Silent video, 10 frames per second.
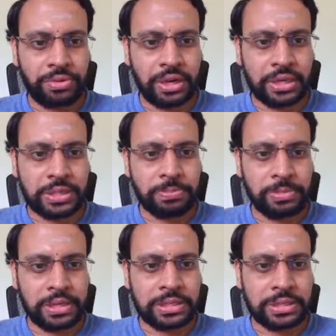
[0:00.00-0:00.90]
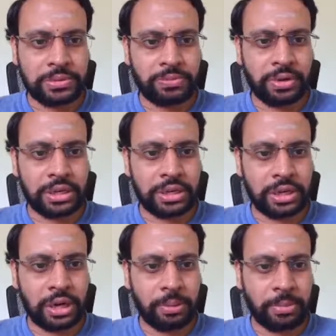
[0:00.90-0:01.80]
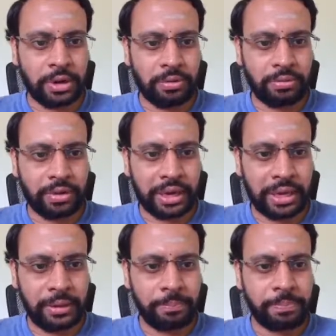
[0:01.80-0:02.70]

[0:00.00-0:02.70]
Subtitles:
x plus 1 comma y